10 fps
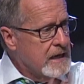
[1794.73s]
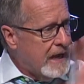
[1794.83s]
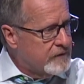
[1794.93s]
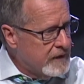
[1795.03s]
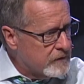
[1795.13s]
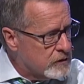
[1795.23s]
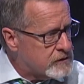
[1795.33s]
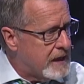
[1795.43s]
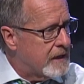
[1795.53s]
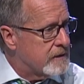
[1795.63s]
and the
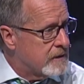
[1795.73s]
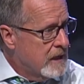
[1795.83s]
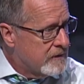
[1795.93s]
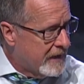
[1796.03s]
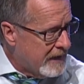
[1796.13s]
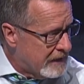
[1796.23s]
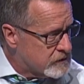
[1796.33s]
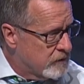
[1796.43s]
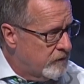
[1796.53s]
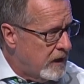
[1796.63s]
understanding that has
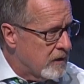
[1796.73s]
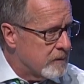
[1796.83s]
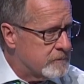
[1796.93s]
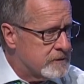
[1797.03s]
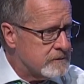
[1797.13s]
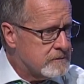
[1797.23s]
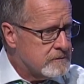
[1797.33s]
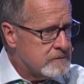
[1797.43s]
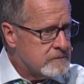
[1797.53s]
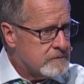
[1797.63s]
developed.
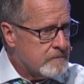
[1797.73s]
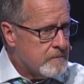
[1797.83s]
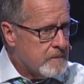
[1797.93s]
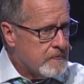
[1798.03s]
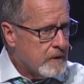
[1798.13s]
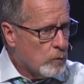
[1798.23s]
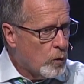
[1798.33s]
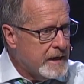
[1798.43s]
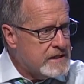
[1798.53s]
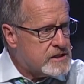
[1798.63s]

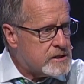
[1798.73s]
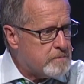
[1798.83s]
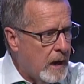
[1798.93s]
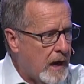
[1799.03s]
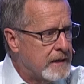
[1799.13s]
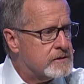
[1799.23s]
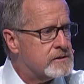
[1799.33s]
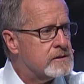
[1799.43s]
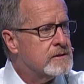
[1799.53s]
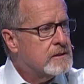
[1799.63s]
Response
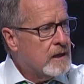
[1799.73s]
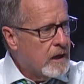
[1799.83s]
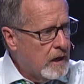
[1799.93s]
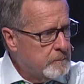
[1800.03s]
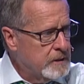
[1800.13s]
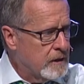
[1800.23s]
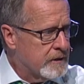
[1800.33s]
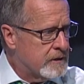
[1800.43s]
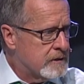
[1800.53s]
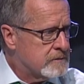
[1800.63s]
ability.